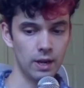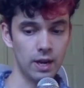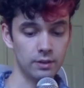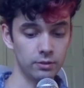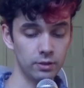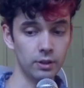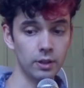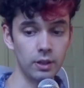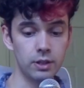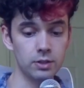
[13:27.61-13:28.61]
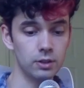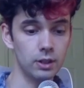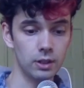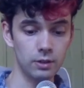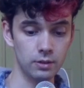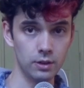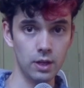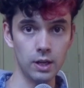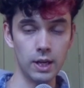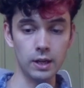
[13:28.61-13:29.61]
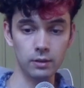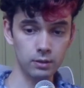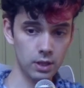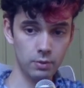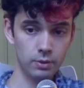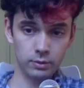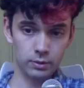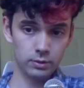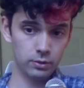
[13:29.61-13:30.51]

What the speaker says: I started initially, again, it wasn't